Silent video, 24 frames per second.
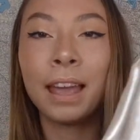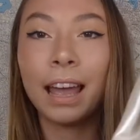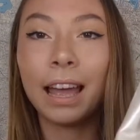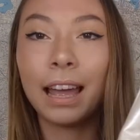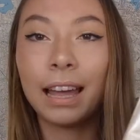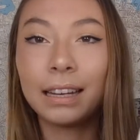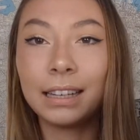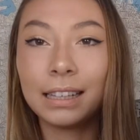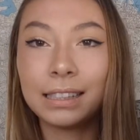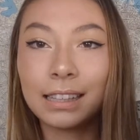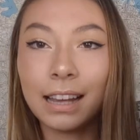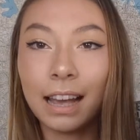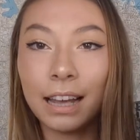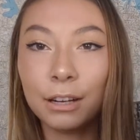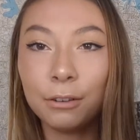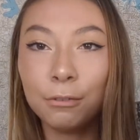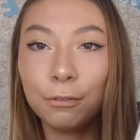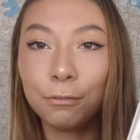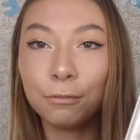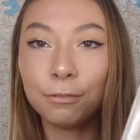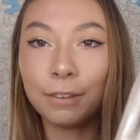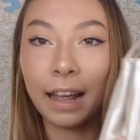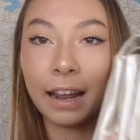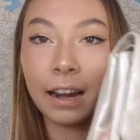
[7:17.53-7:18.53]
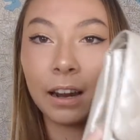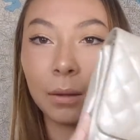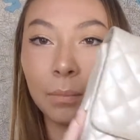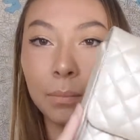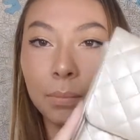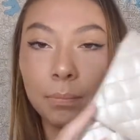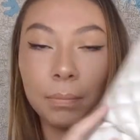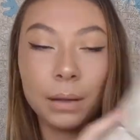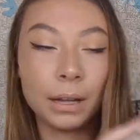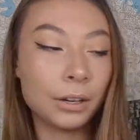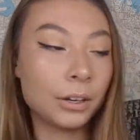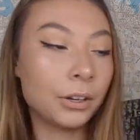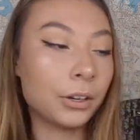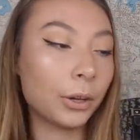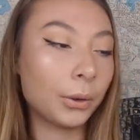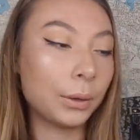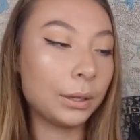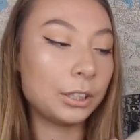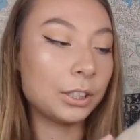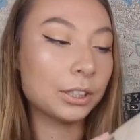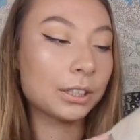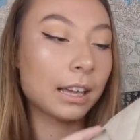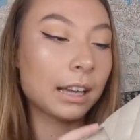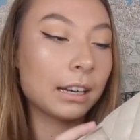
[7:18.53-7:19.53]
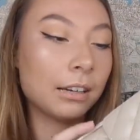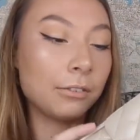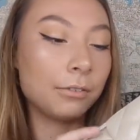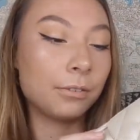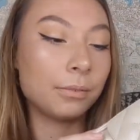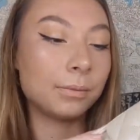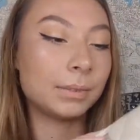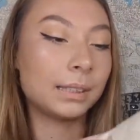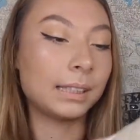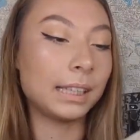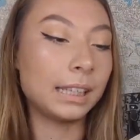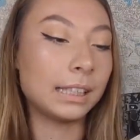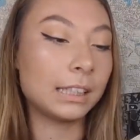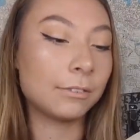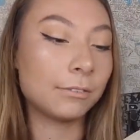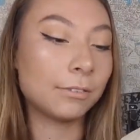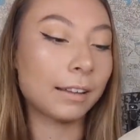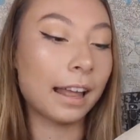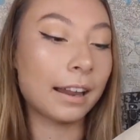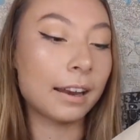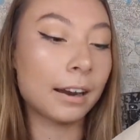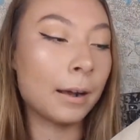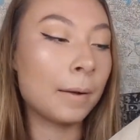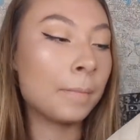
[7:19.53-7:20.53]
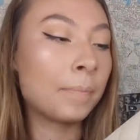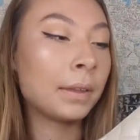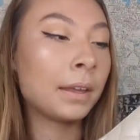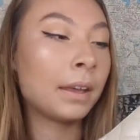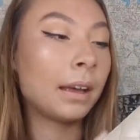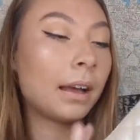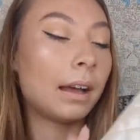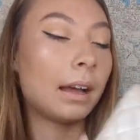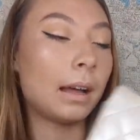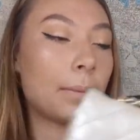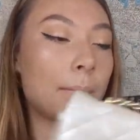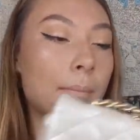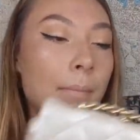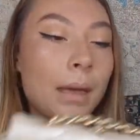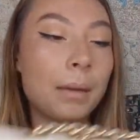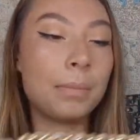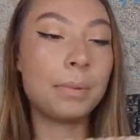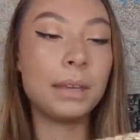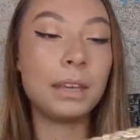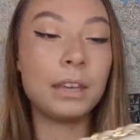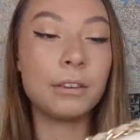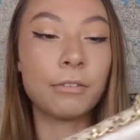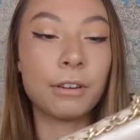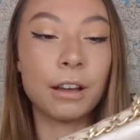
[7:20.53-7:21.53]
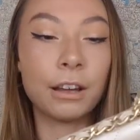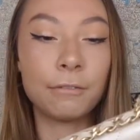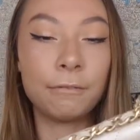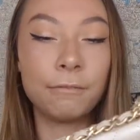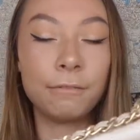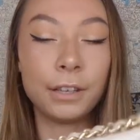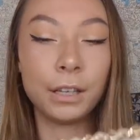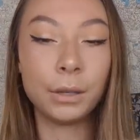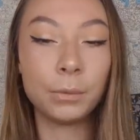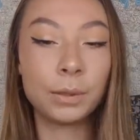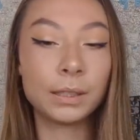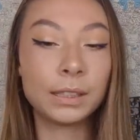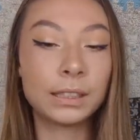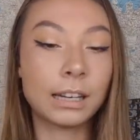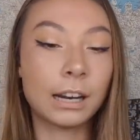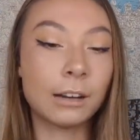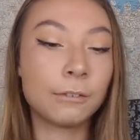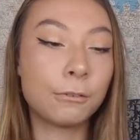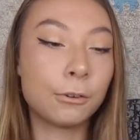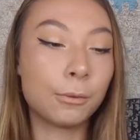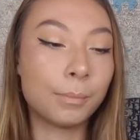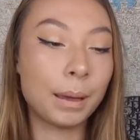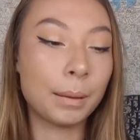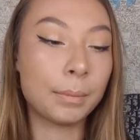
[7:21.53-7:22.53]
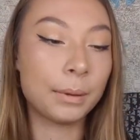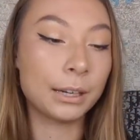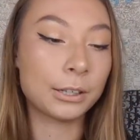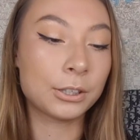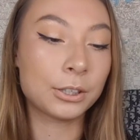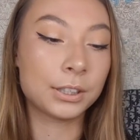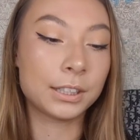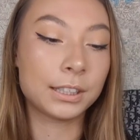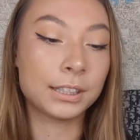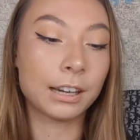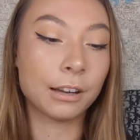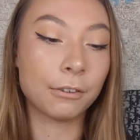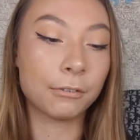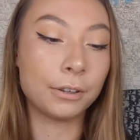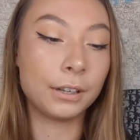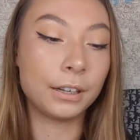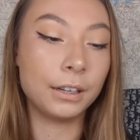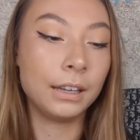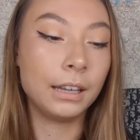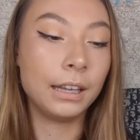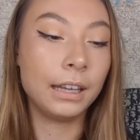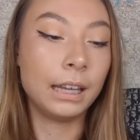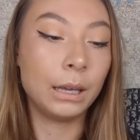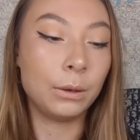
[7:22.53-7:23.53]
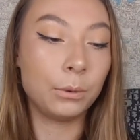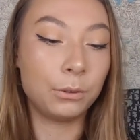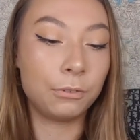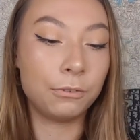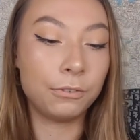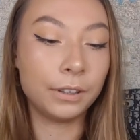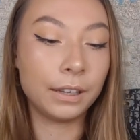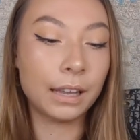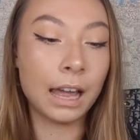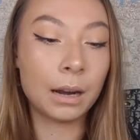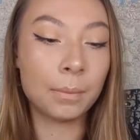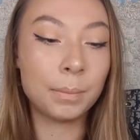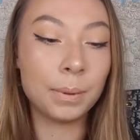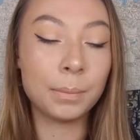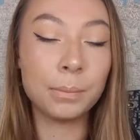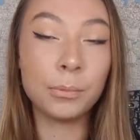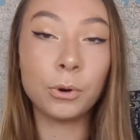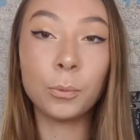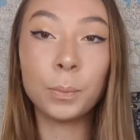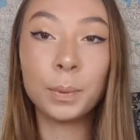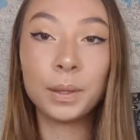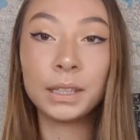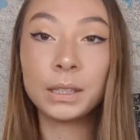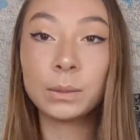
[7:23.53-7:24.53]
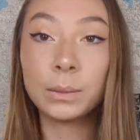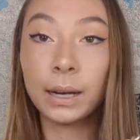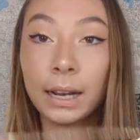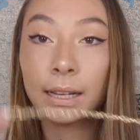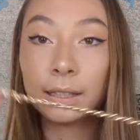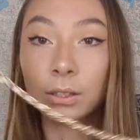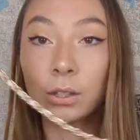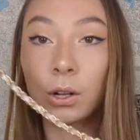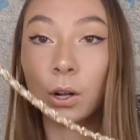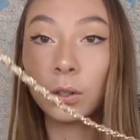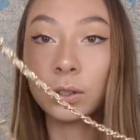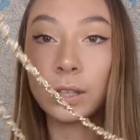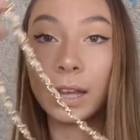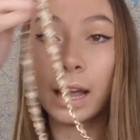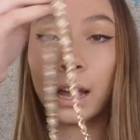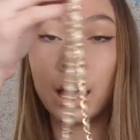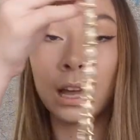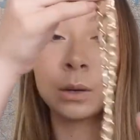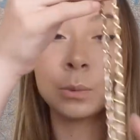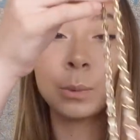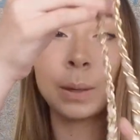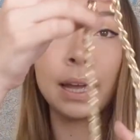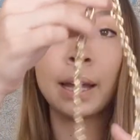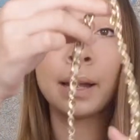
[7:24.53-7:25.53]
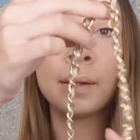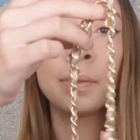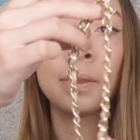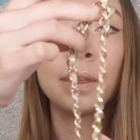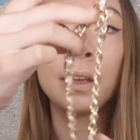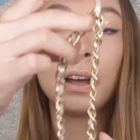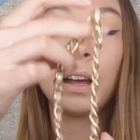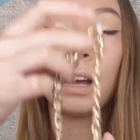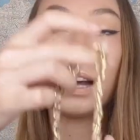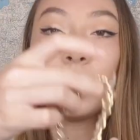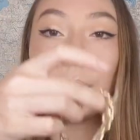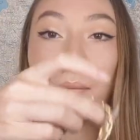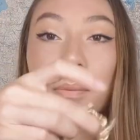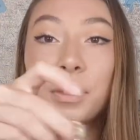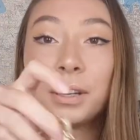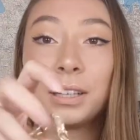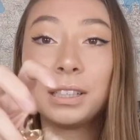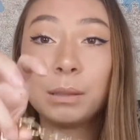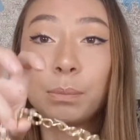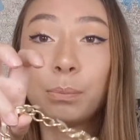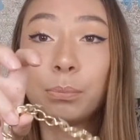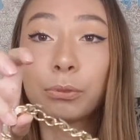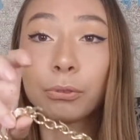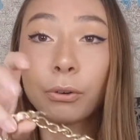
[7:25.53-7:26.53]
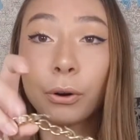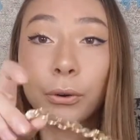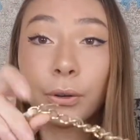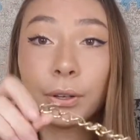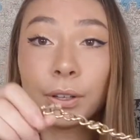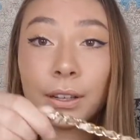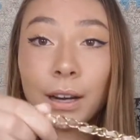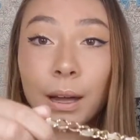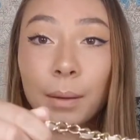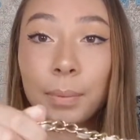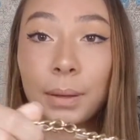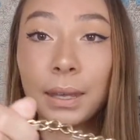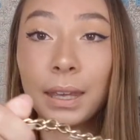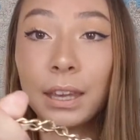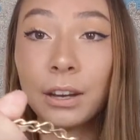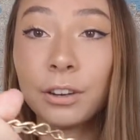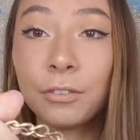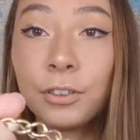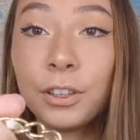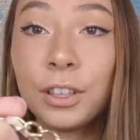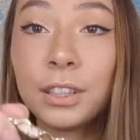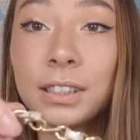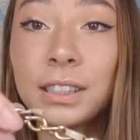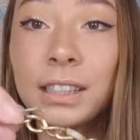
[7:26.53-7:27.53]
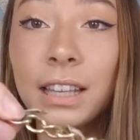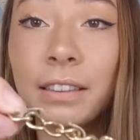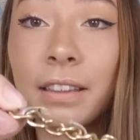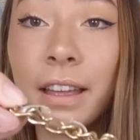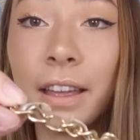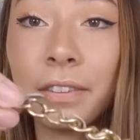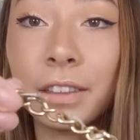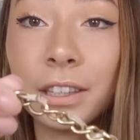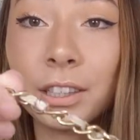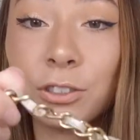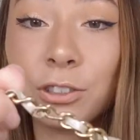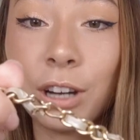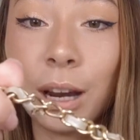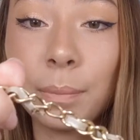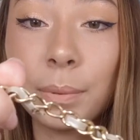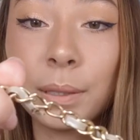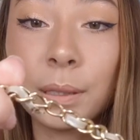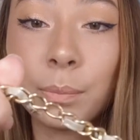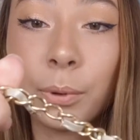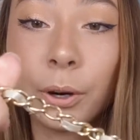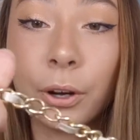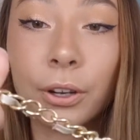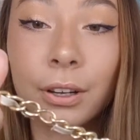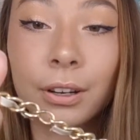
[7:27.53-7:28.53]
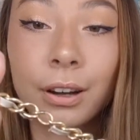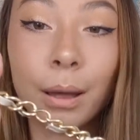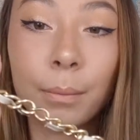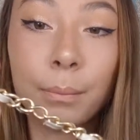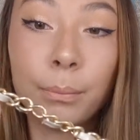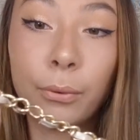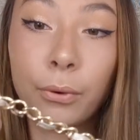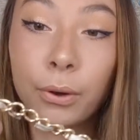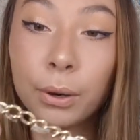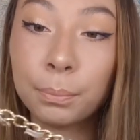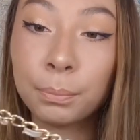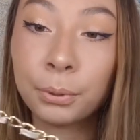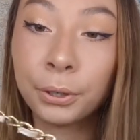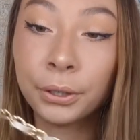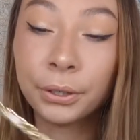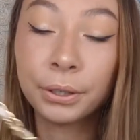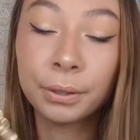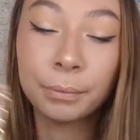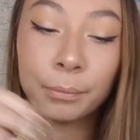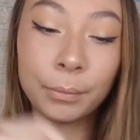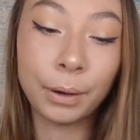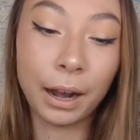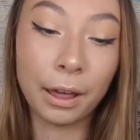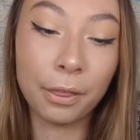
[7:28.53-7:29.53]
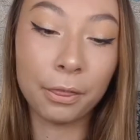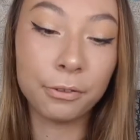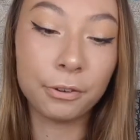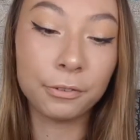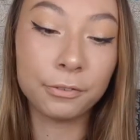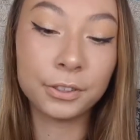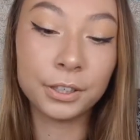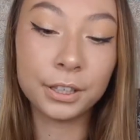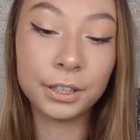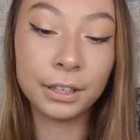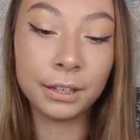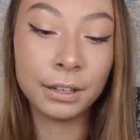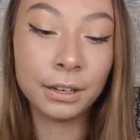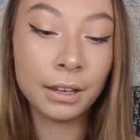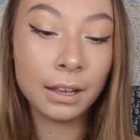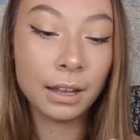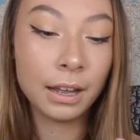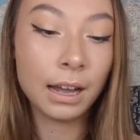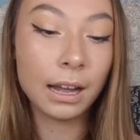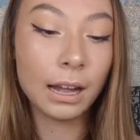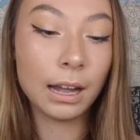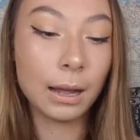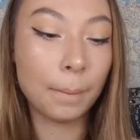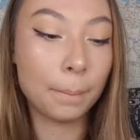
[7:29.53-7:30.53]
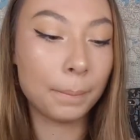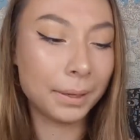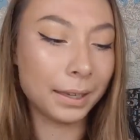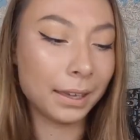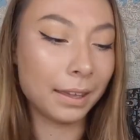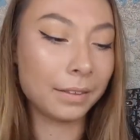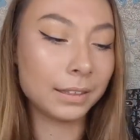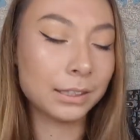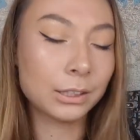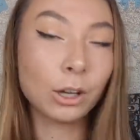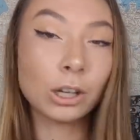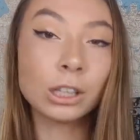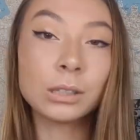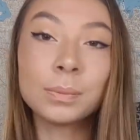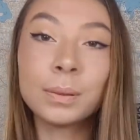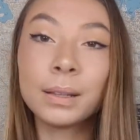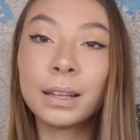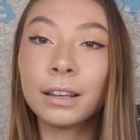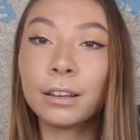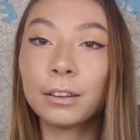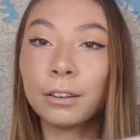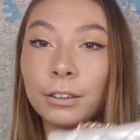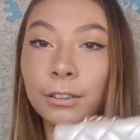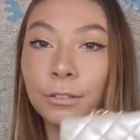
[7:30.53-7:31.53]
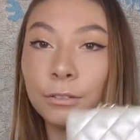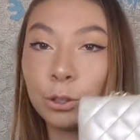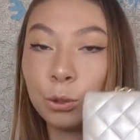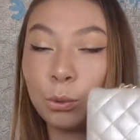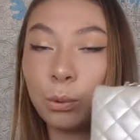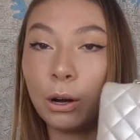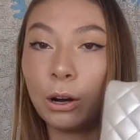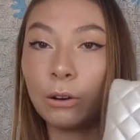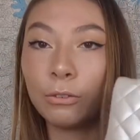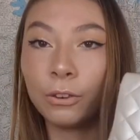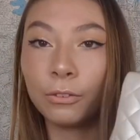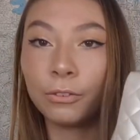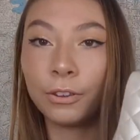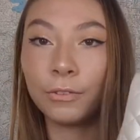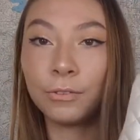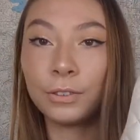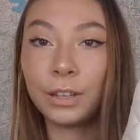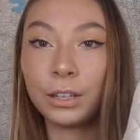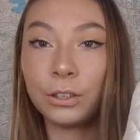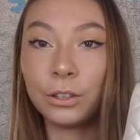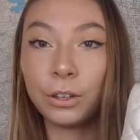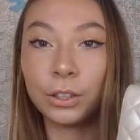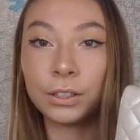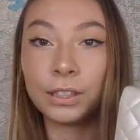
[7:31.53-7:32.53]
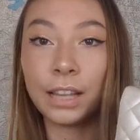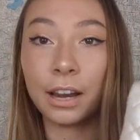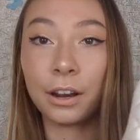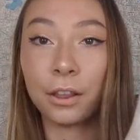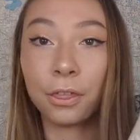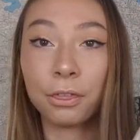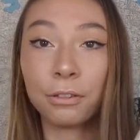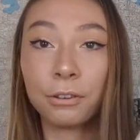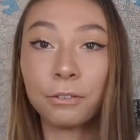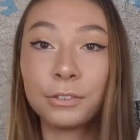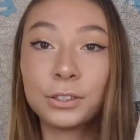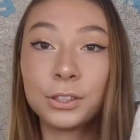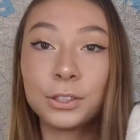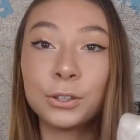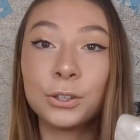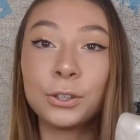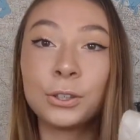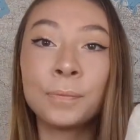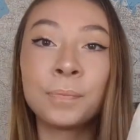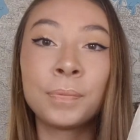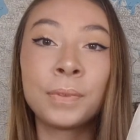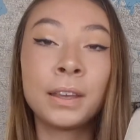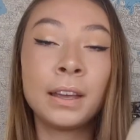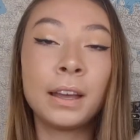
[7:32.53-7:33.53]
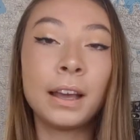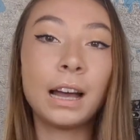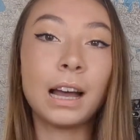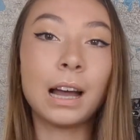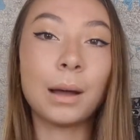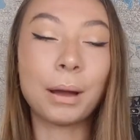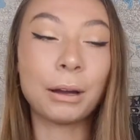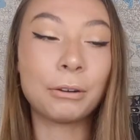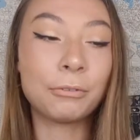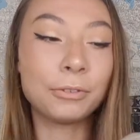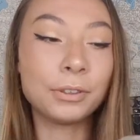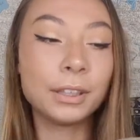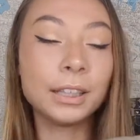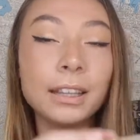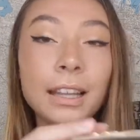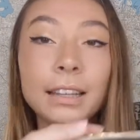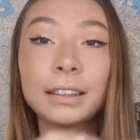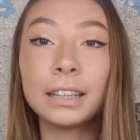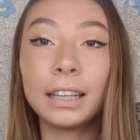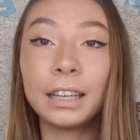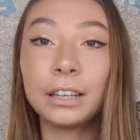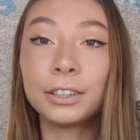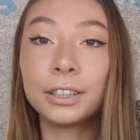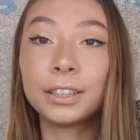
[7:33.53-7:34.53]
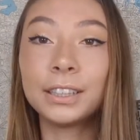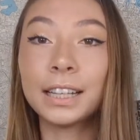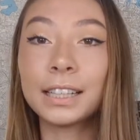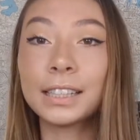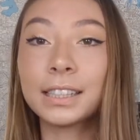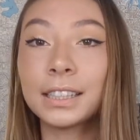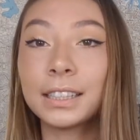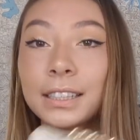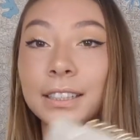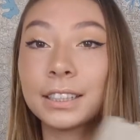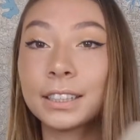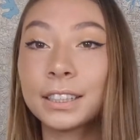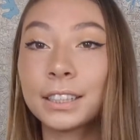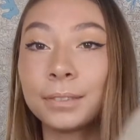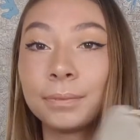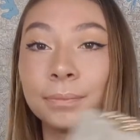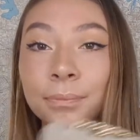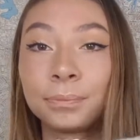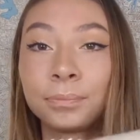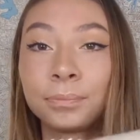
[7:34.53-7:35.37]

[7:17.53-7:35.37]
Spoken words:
and it's kind of flatter. I don't know, it just kind of sits flatter. Maybe if I fill it with stuff, or maybe I should stuff it, it would fill out a bit more. But this one has gold hardware that is broken up here. If you can see that, the strap is broken. I bought it broken when I thrifted it. But yeah, this cost me like $12 or $15 at a thrift store. I really like the iridescent